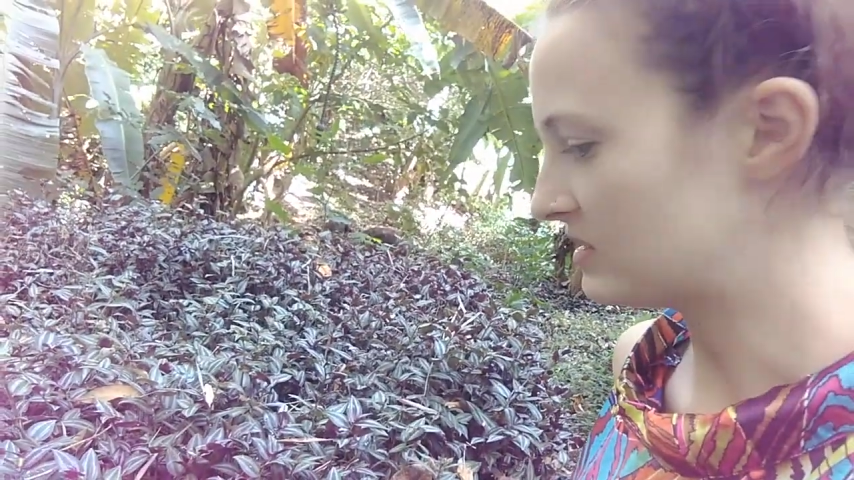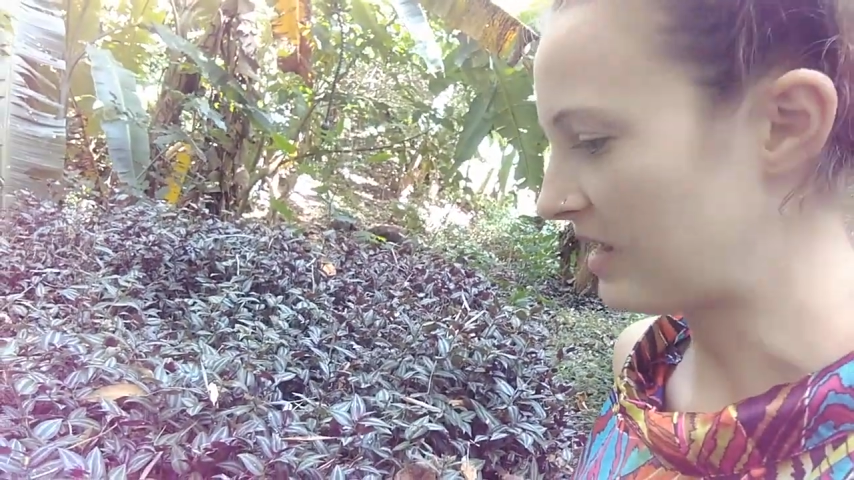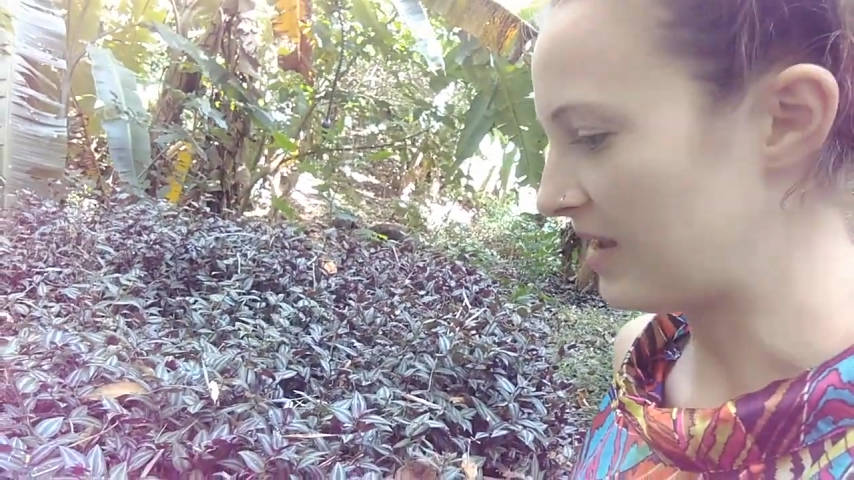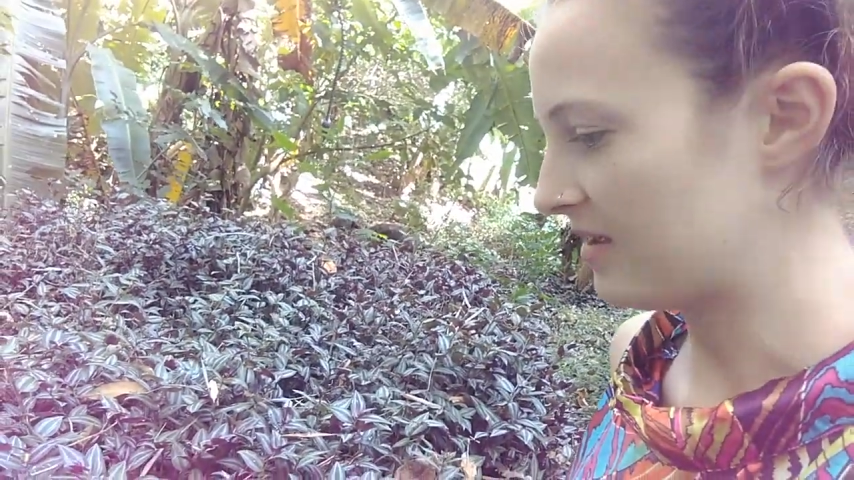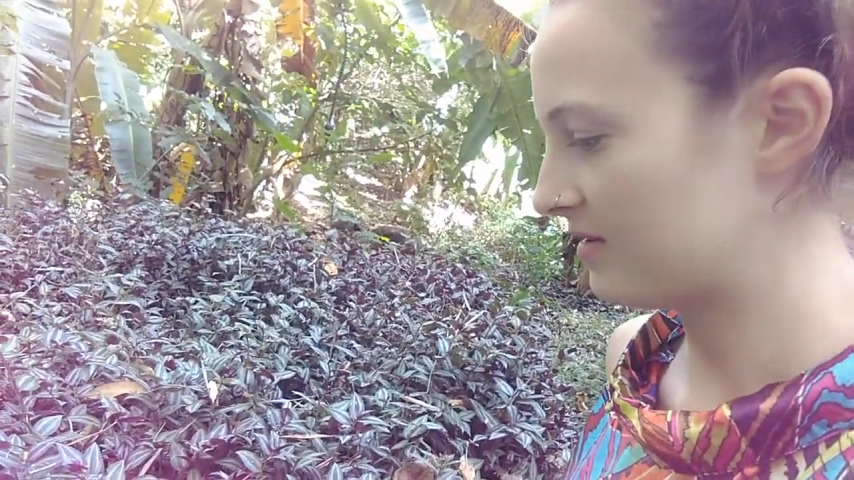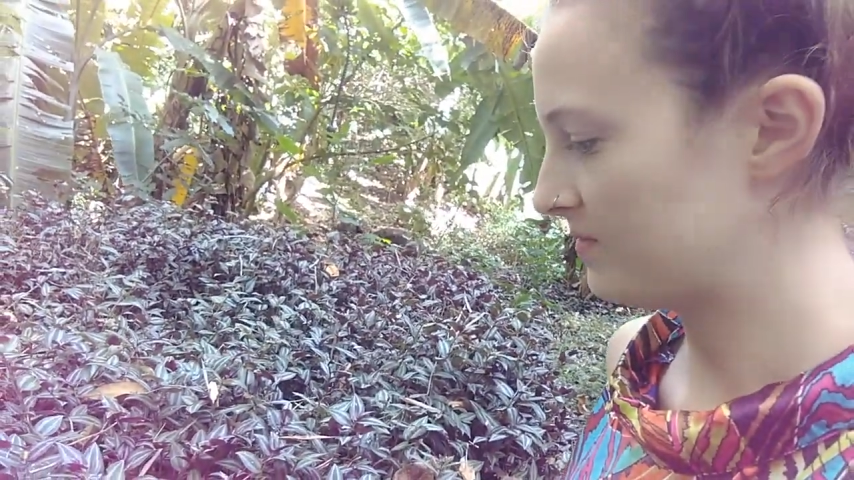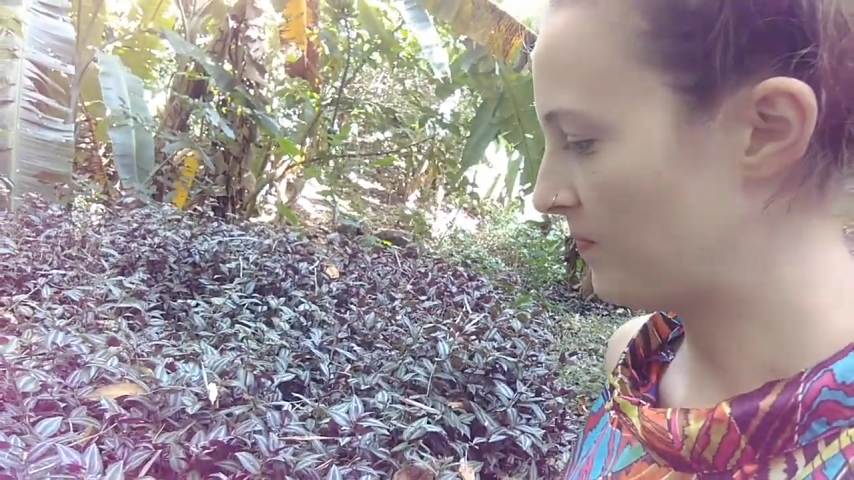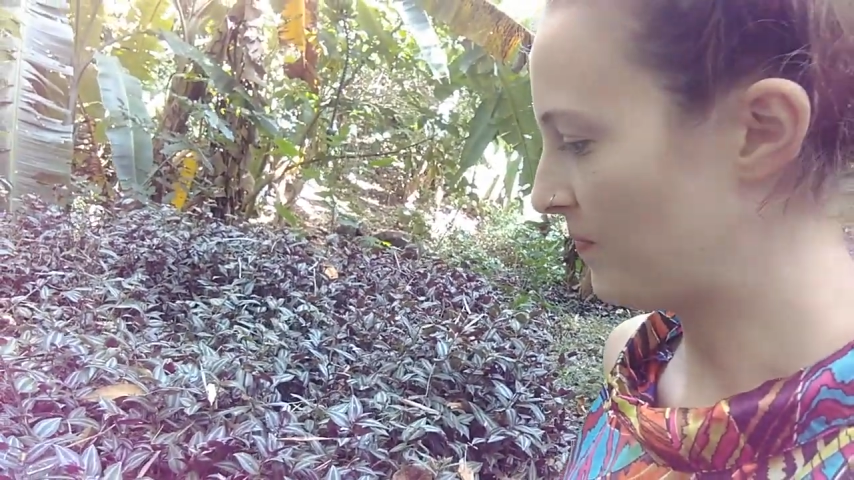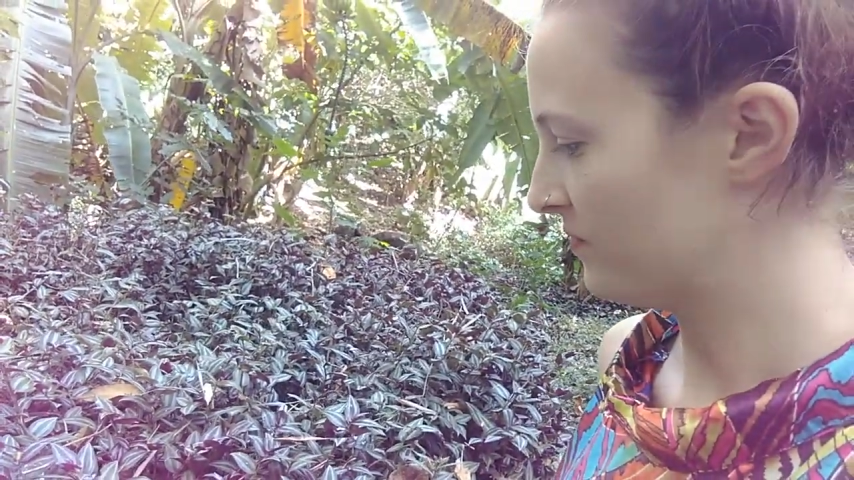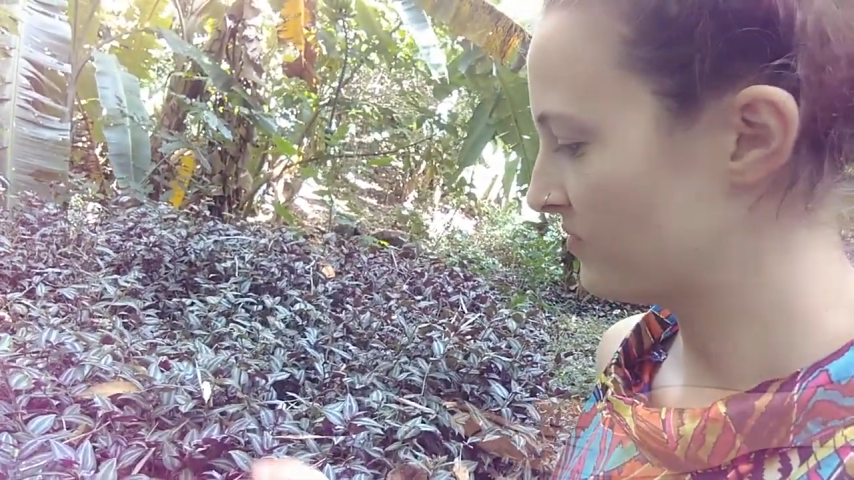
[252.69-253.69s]
take
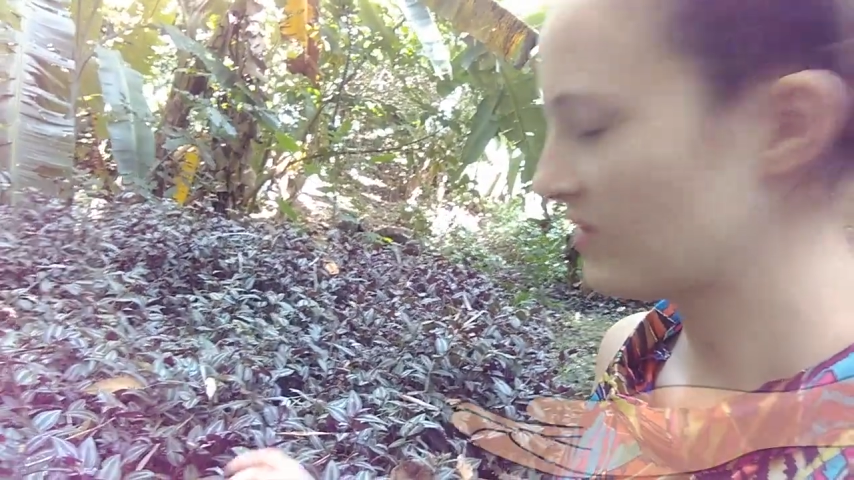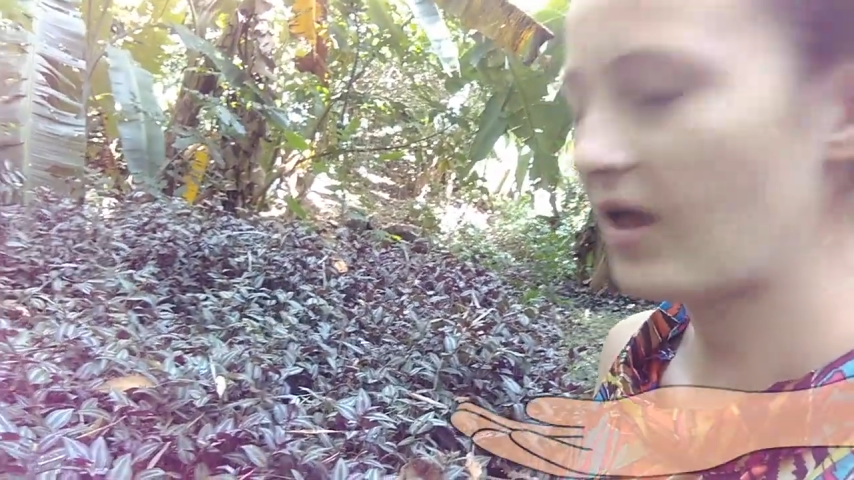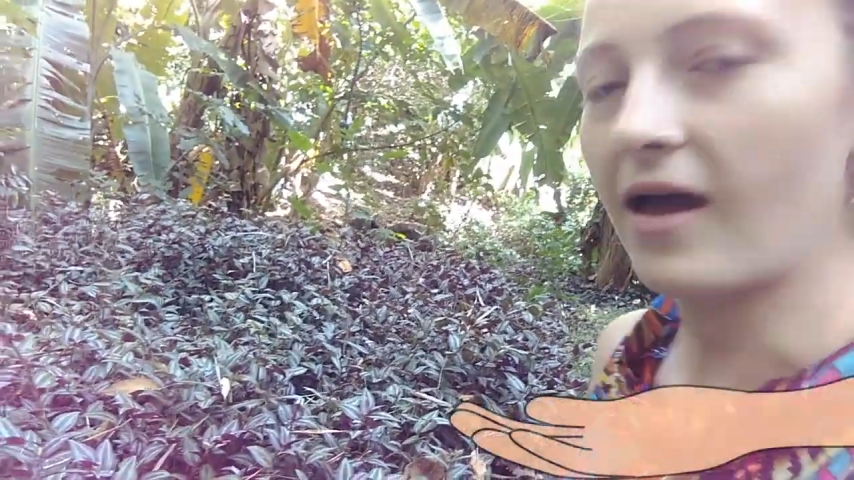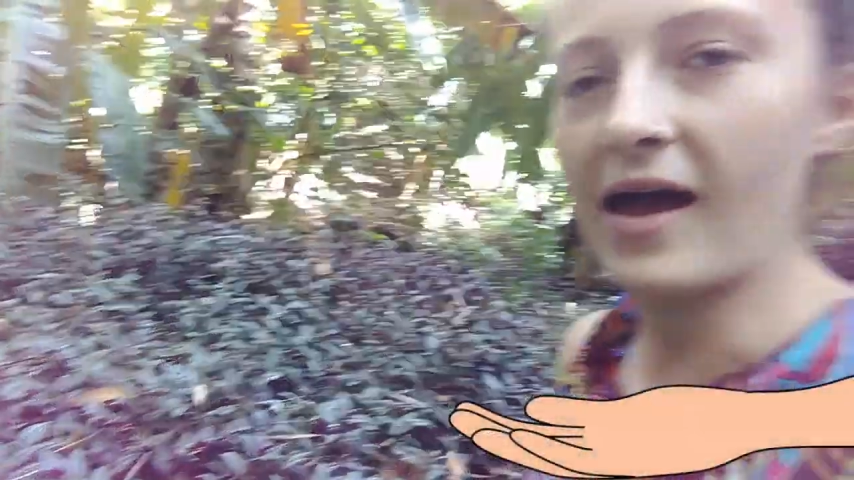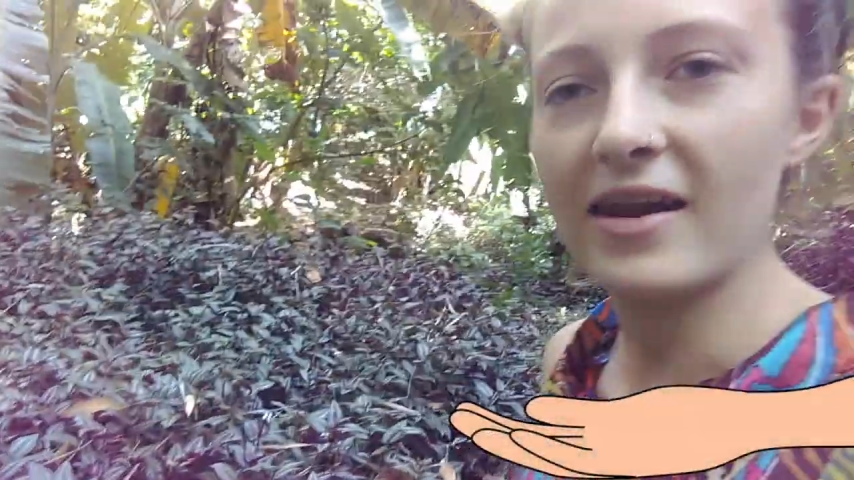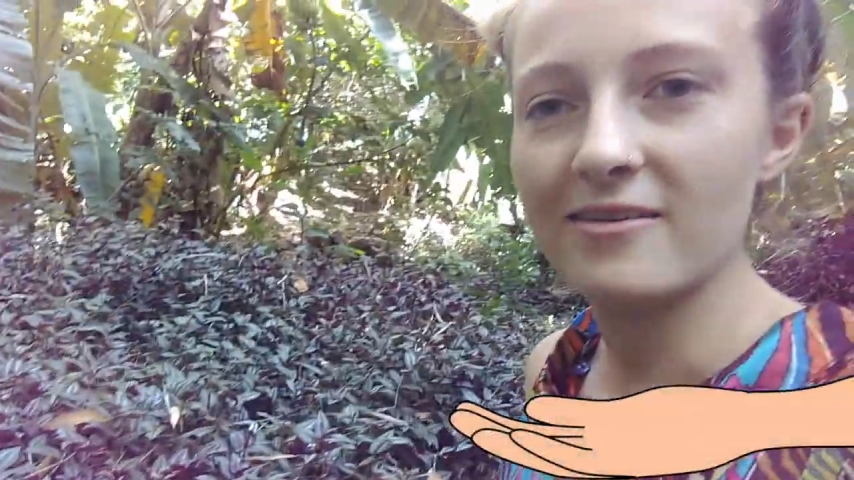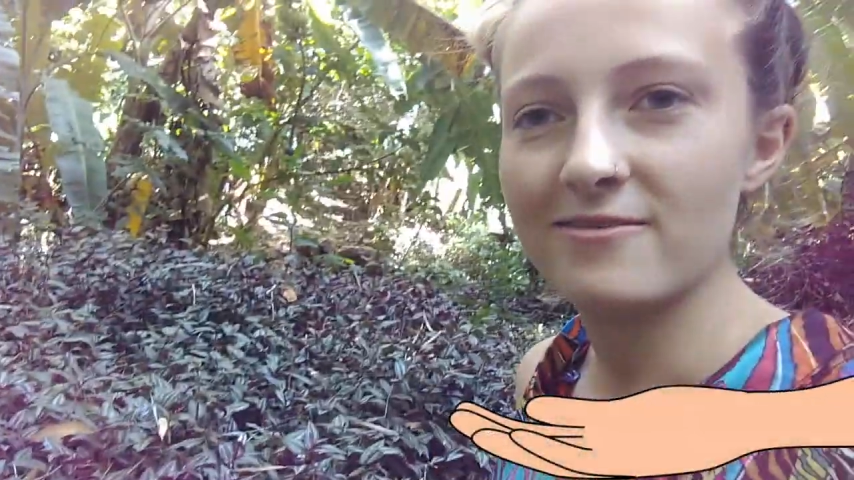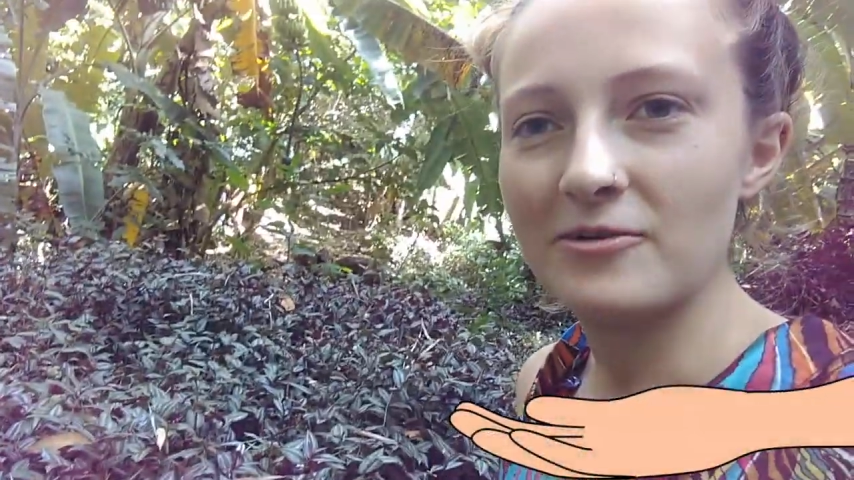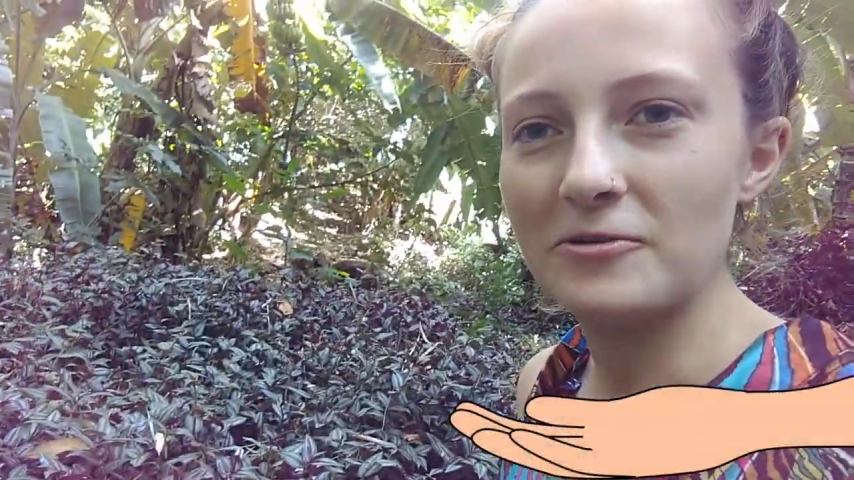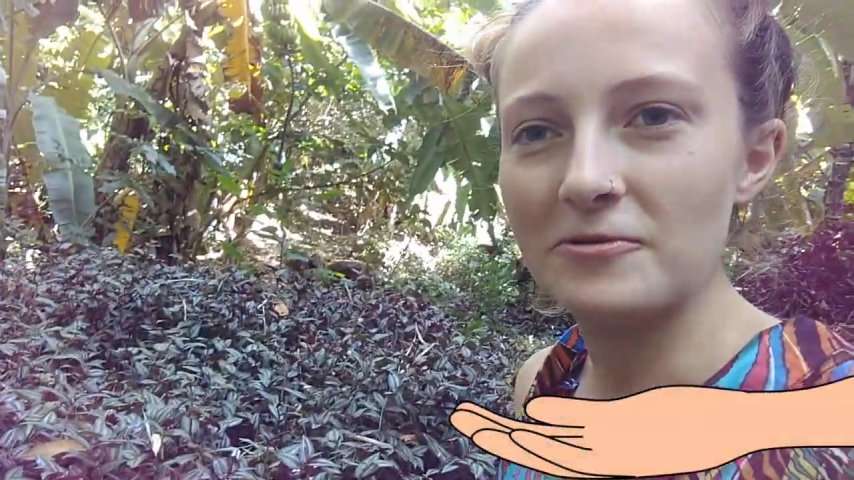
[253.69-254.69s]
a
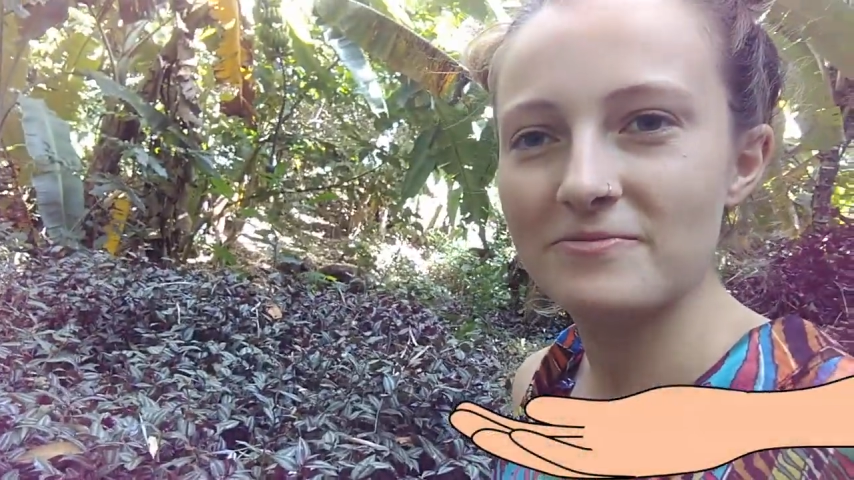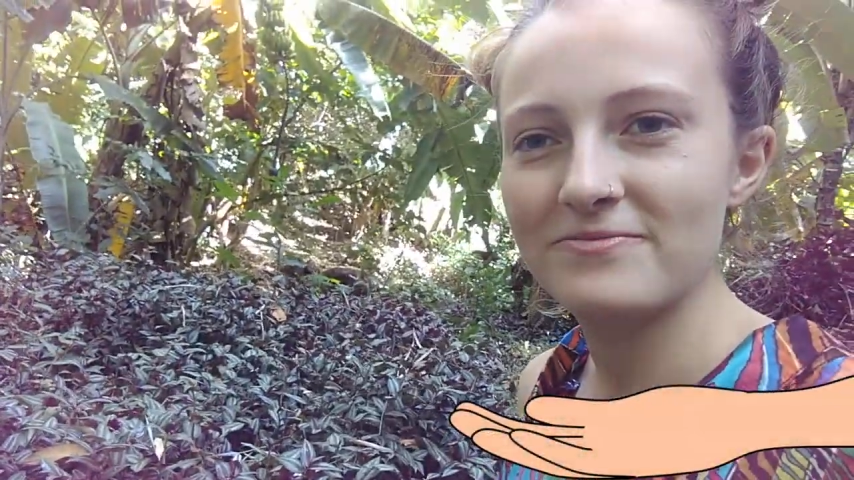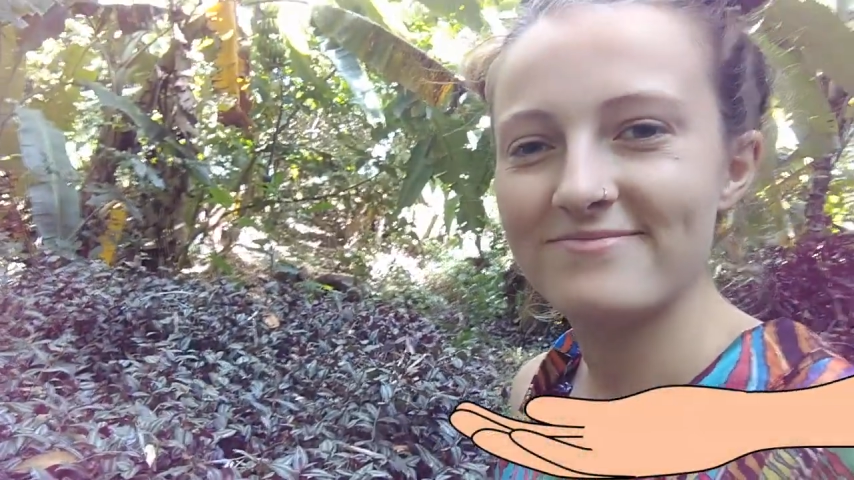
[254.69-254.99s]
handful